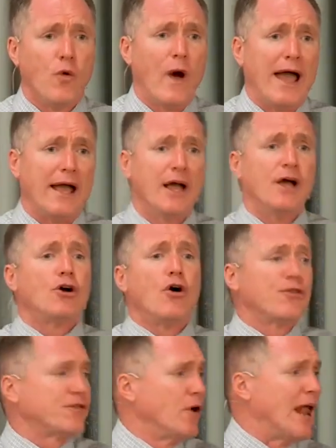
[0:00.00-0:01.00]
the way.
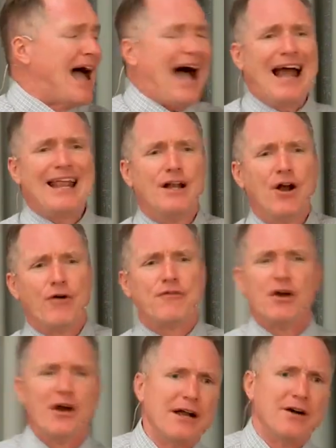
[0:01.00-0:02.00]
Go through it. How do you know if
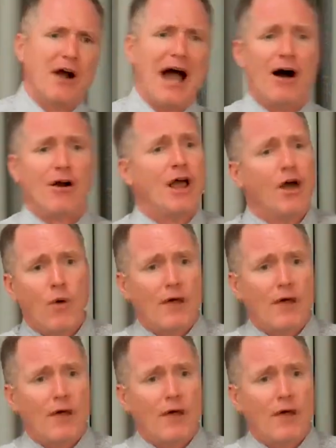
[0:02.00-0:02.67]
you're in or out?